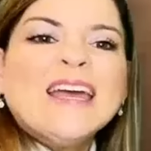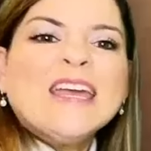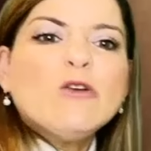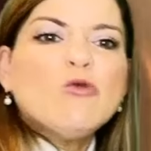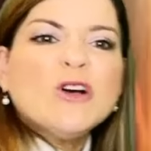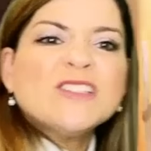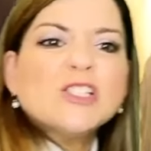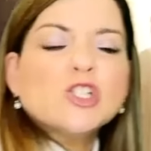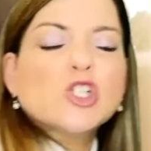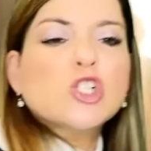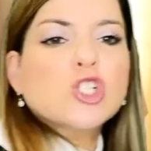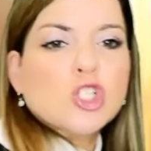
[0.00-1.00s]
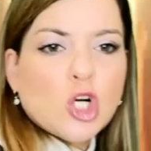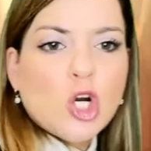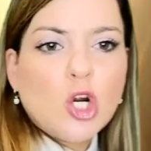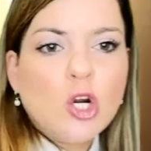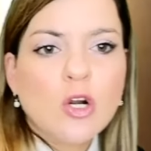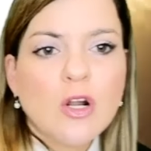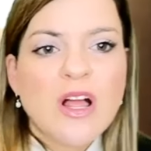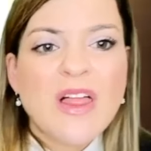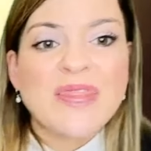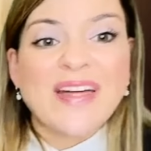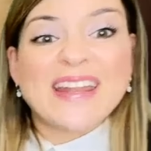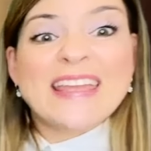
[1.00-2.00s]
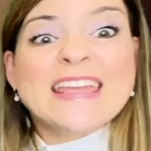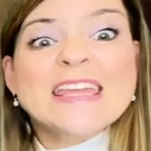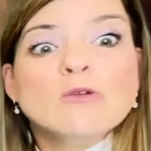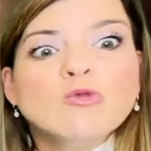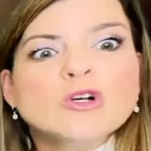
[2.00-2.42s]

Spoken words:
He wasn't sure he